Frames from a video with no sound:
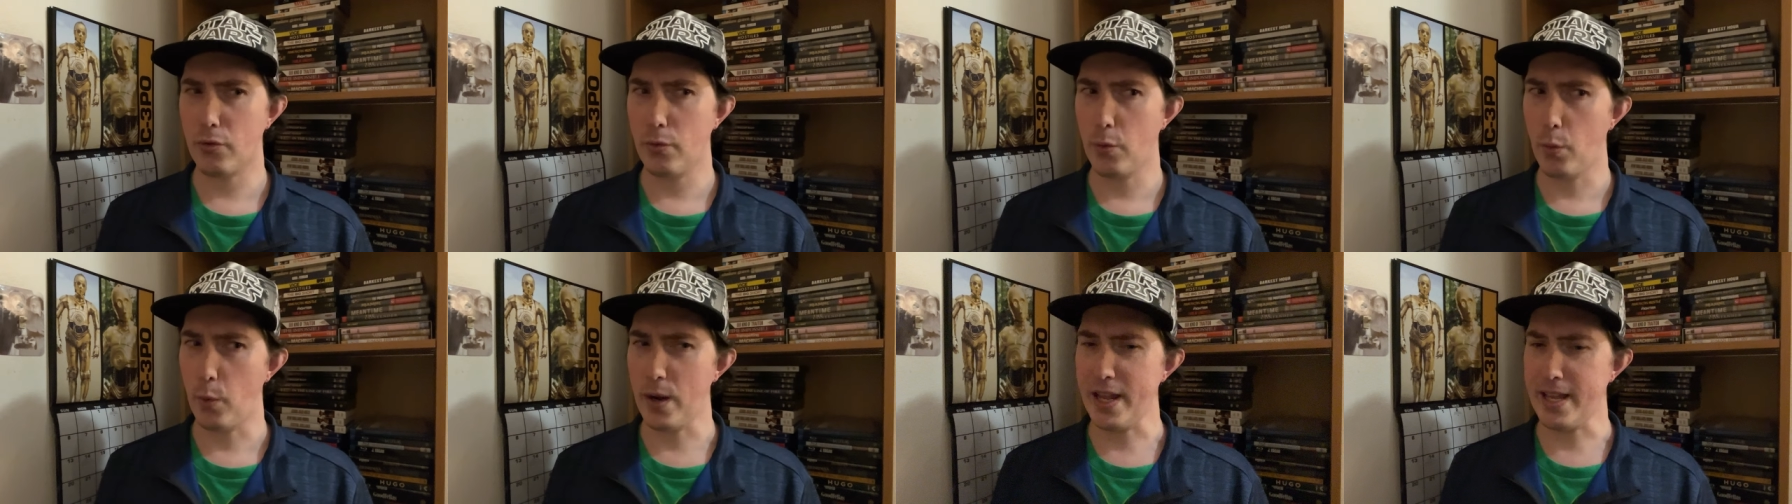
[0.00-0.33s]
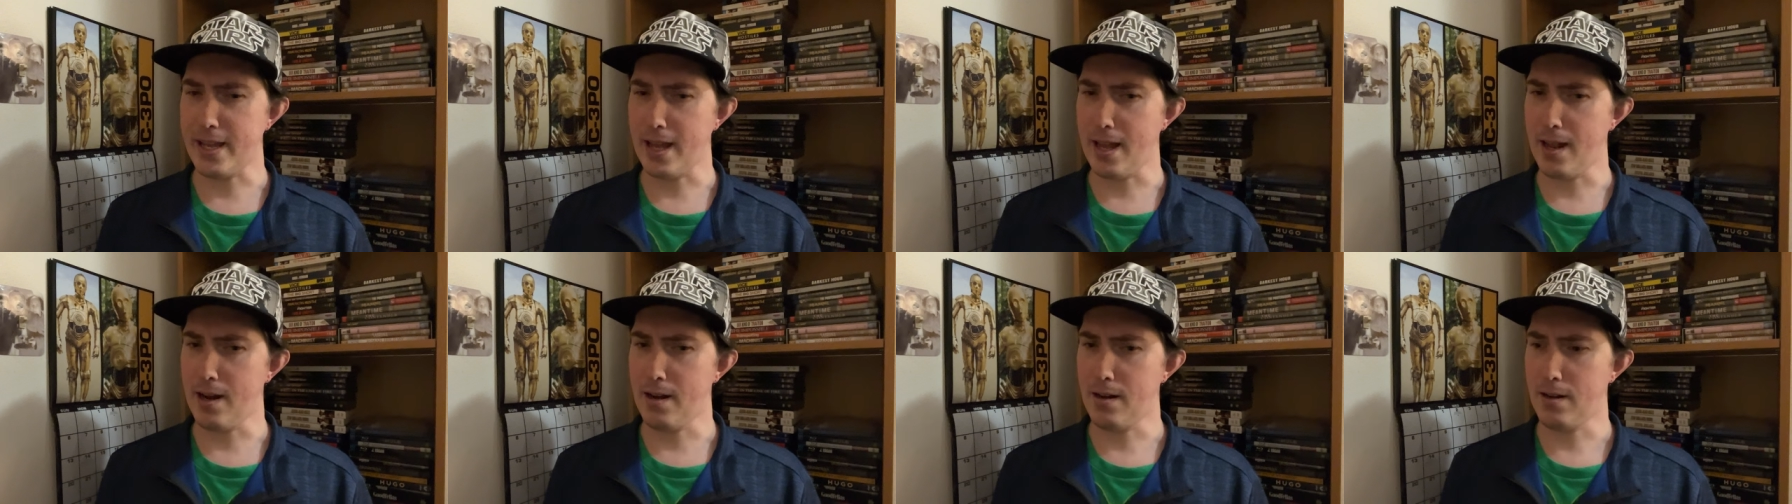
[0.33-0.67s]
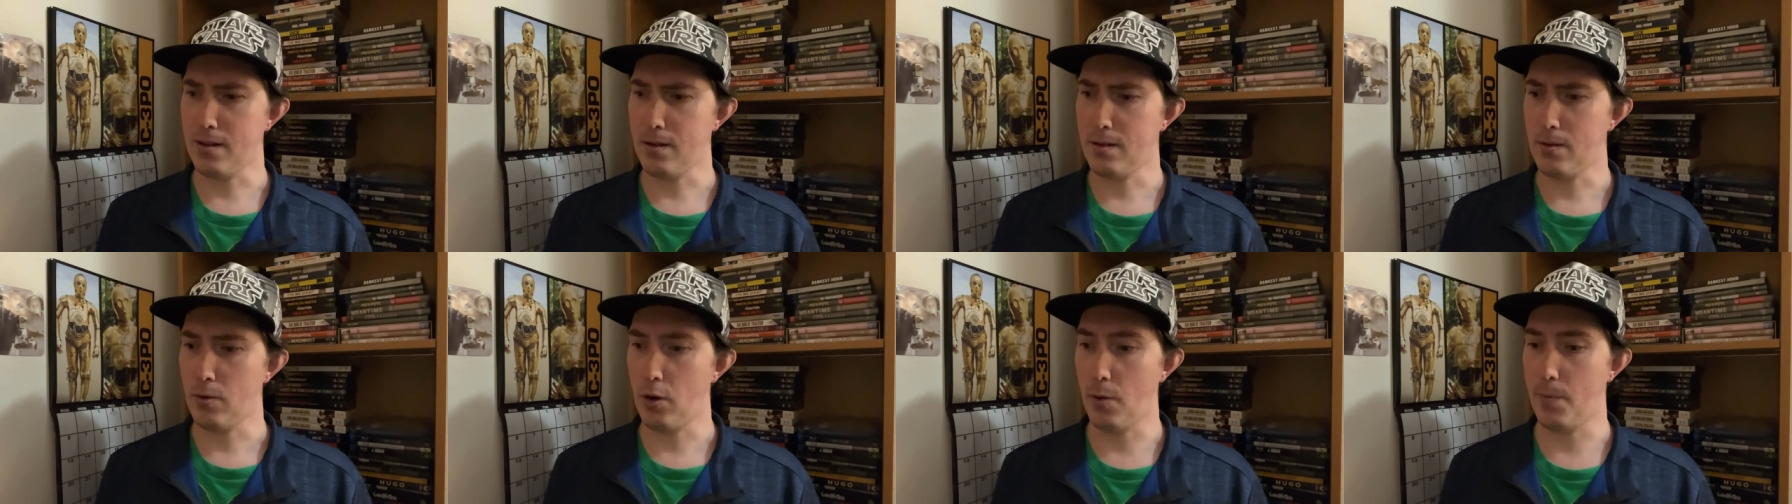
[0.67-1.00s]
weekend.
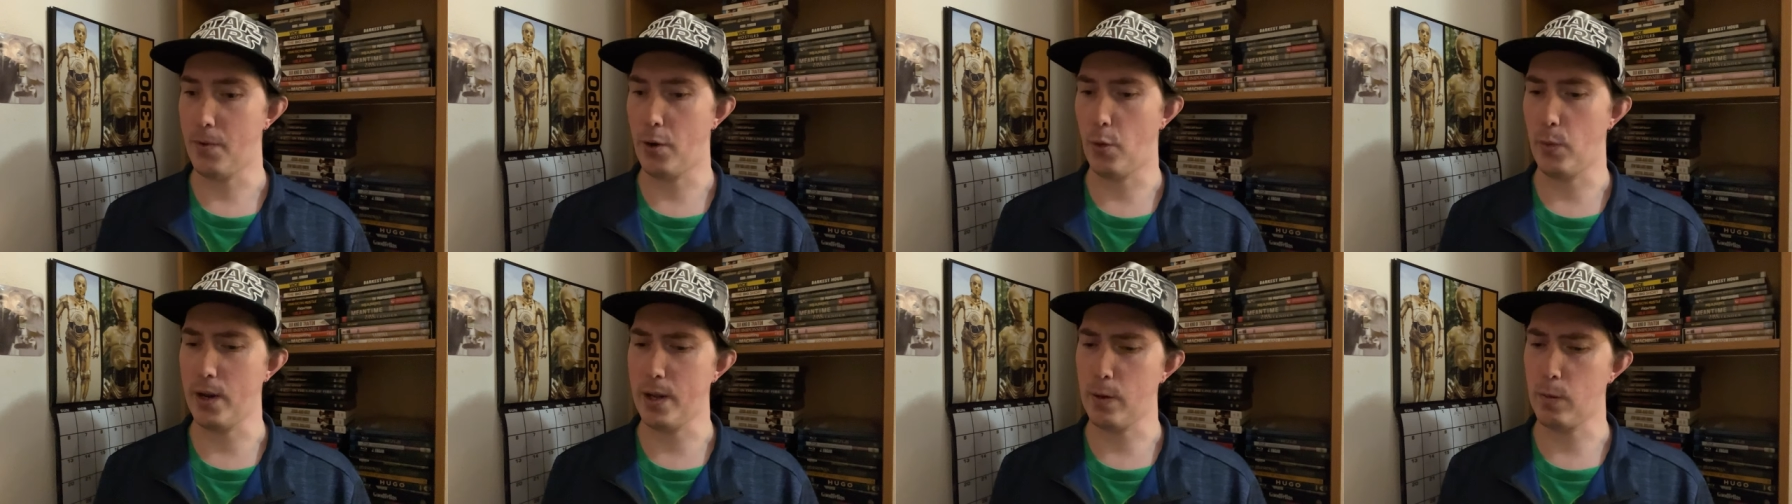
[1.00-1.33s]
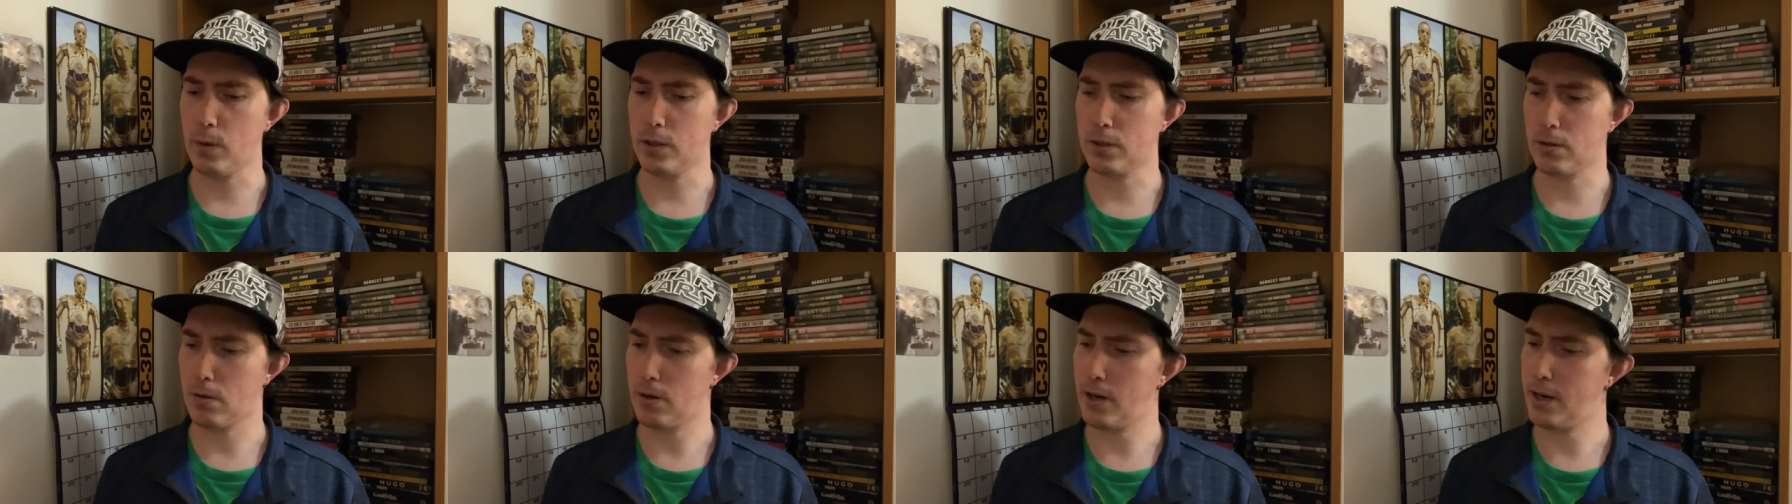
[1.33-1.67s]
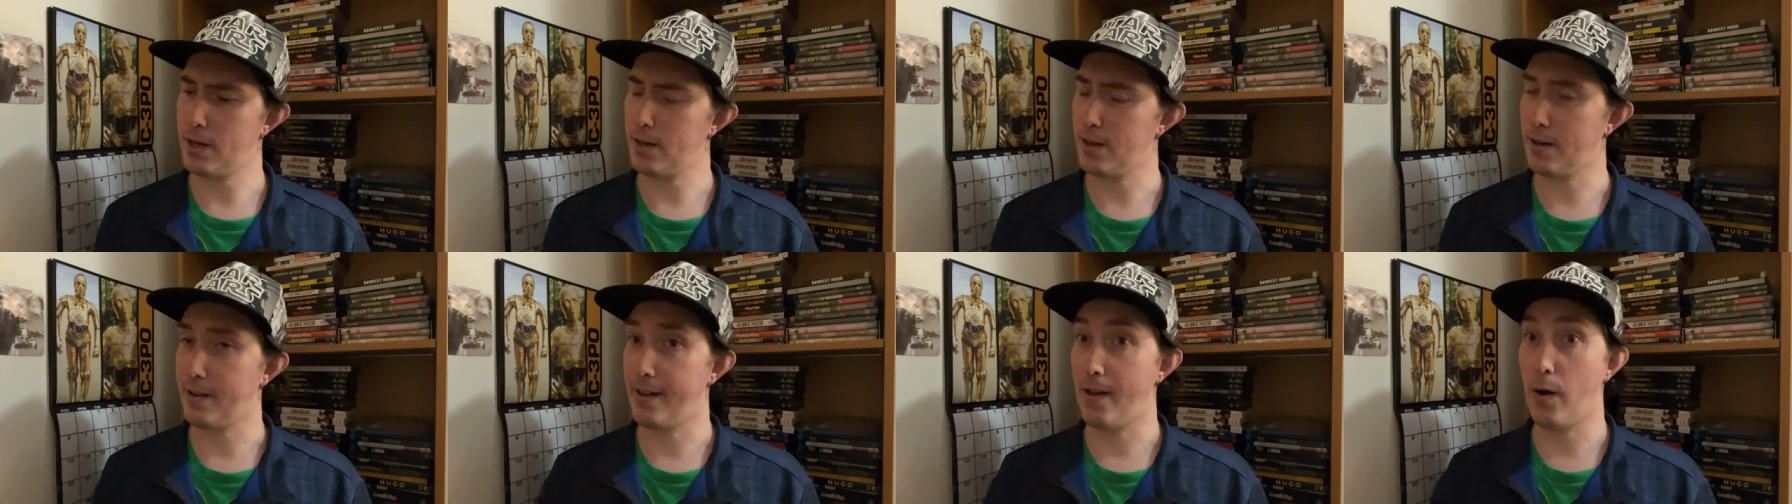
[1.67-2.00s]
Hope your week was great,
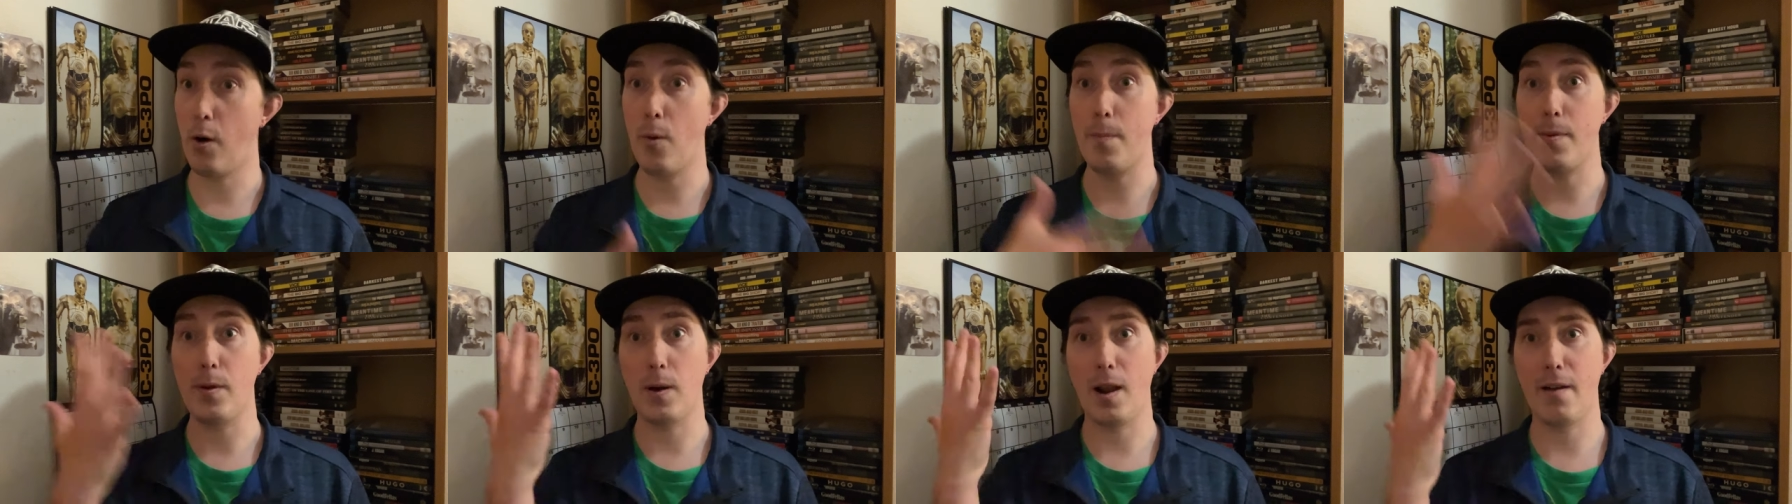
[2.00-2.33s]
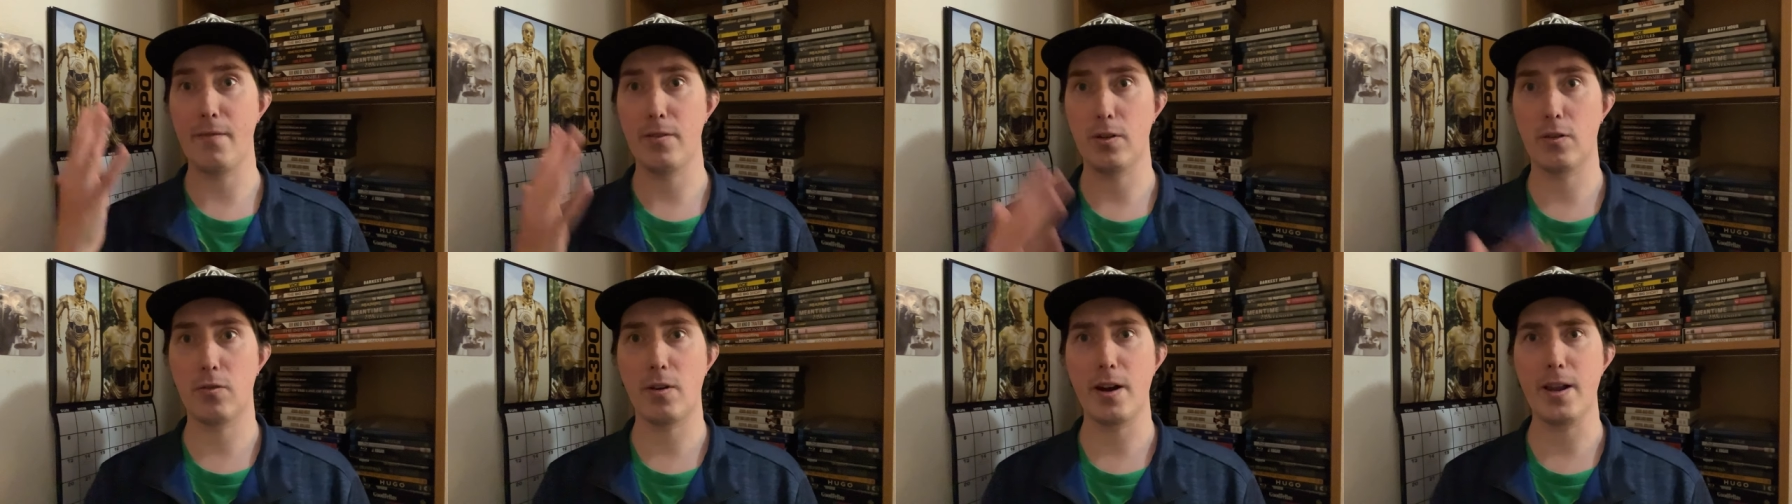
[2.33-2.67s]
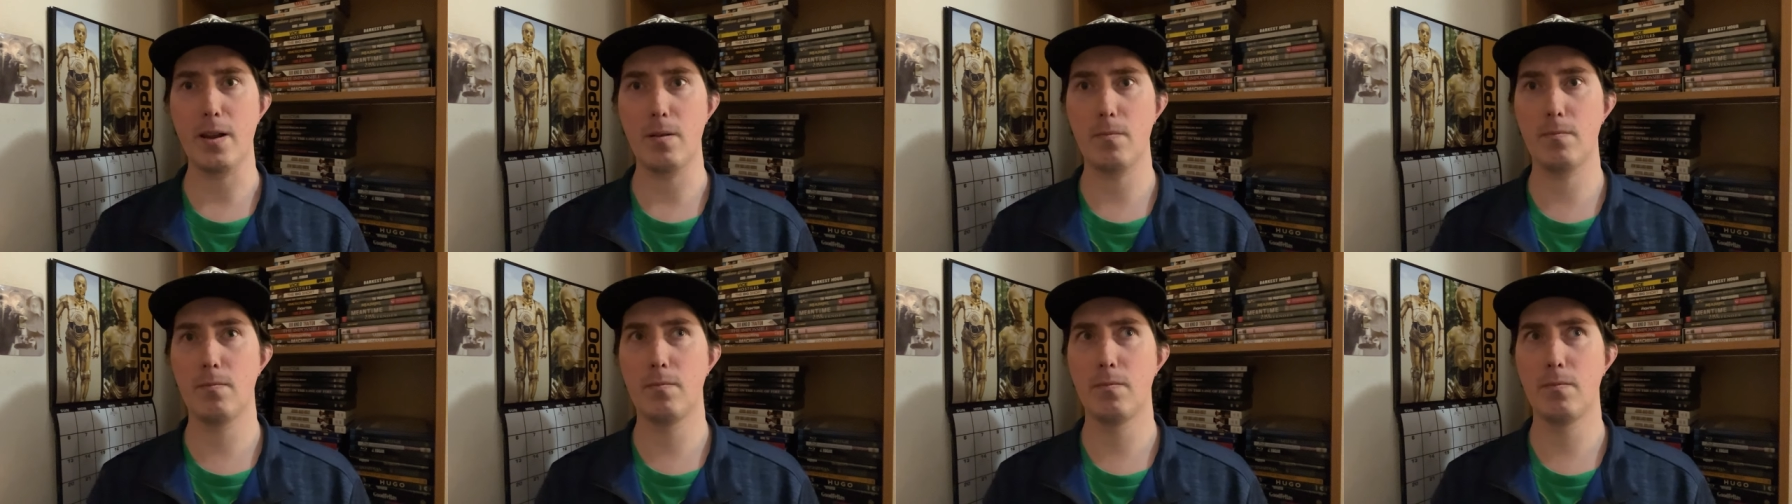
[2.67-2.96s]
and I hope you'll have a great